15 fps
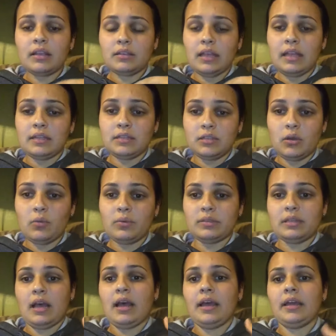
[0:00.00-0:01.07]
And so
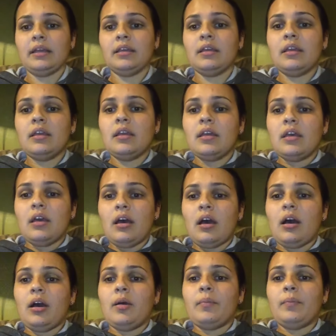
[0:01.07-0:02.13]
was I.
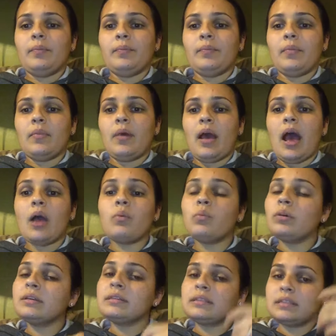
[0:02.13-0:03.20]
I
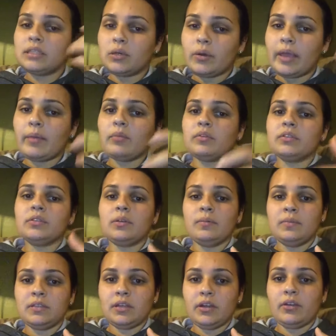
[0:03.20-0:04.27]
was still able to
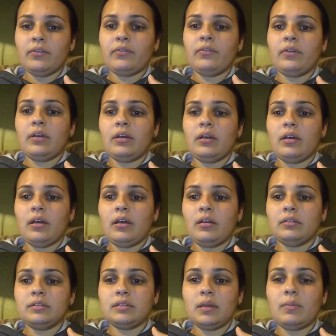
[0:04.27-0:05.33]
observe
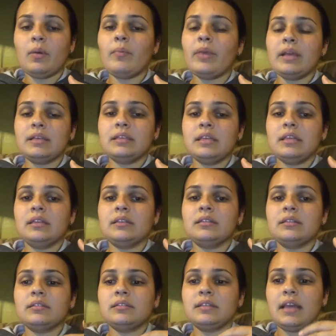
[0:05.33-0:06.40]
some amazing
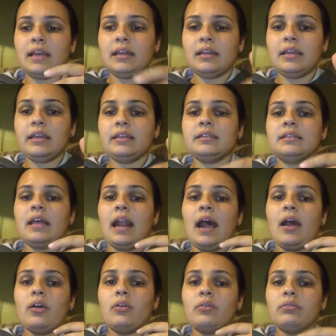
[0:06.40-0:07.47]
techniques that
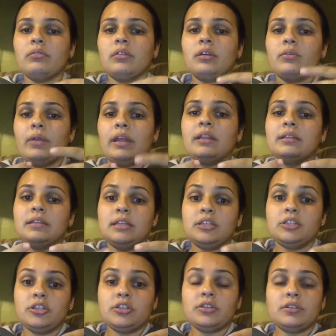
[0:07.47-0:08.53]
the great
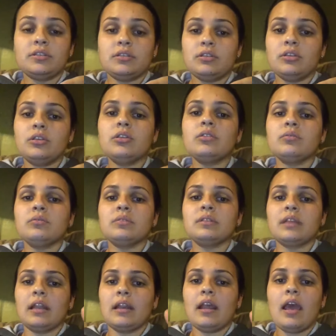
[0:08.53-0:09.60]
teachers use
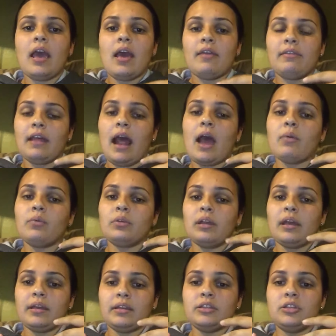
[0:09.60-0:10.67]
and that I would
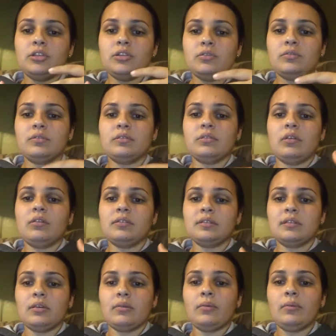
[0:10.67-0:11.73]
like to use
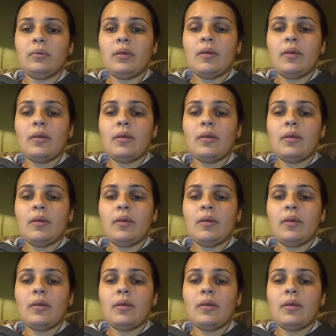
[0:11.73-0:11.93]
also.